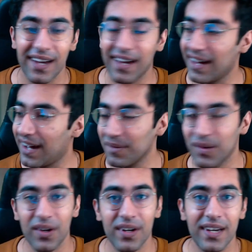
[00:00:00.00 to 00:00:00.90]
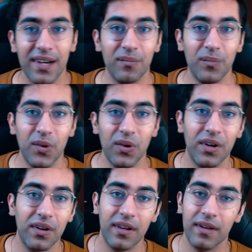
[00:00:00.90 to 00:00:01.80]
I'm gonna read more
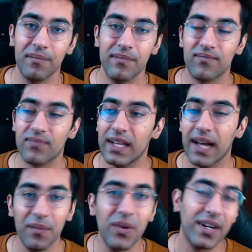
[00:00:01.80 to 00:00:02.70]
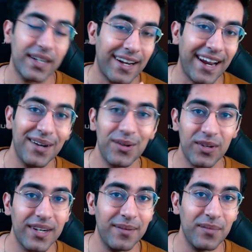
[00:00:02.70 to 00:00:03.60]
I'm gonna try to
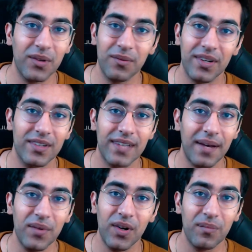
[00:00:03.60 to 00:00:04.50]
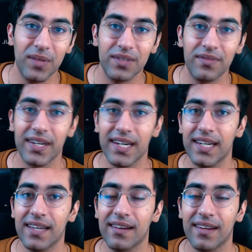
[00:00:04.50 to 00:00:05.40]
read more because I'm not much of a
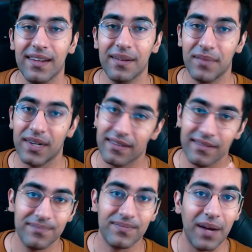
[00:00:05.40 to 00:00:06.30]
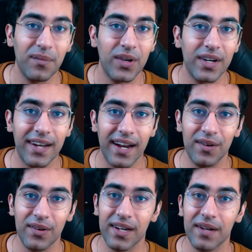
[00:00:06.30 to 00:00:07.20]
reader, but I'm gonna try to
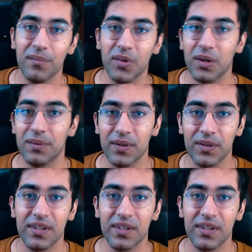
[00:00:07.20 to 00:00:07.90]
read more about